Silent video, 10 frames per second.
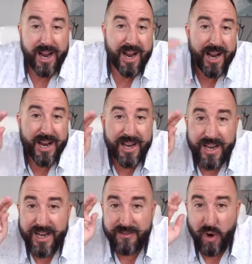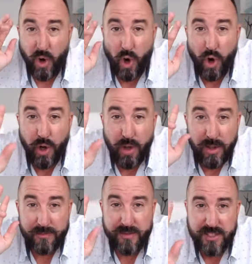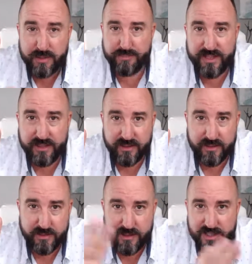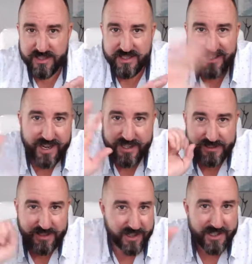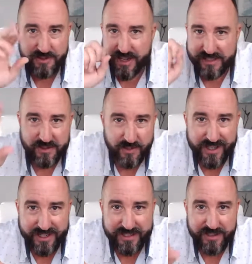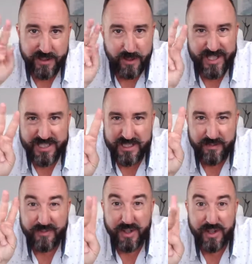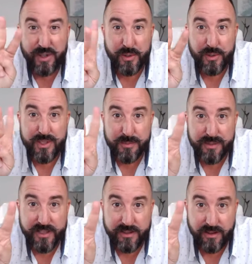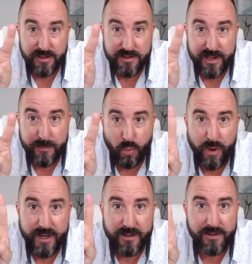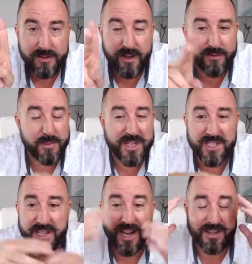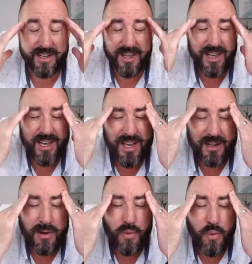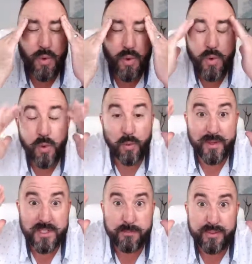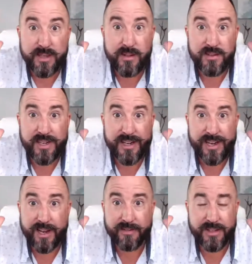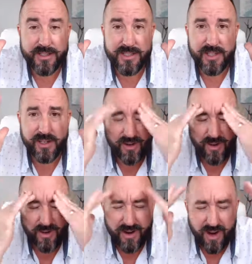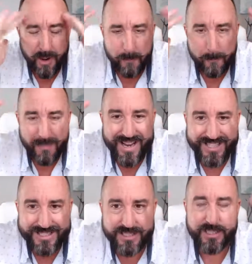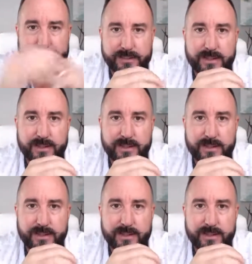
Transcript: I have all of the speakers signed, contracted, ready to go, except for 2 speakers that I'm waiting on confirmation. And woo, the speakers that I have this year are amazing.